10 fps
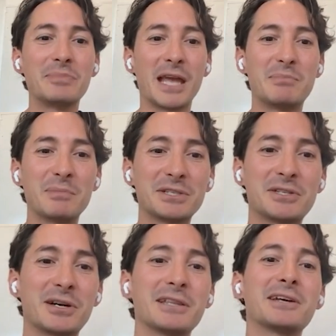And people
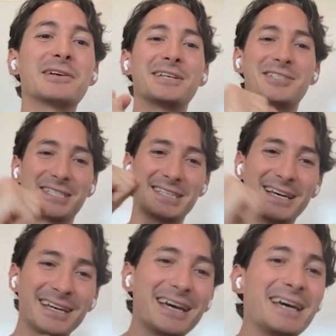started literally just
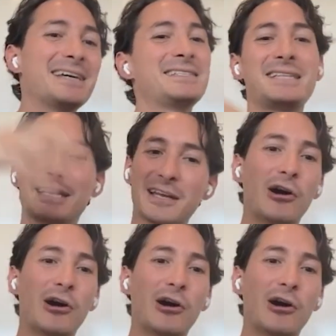like taking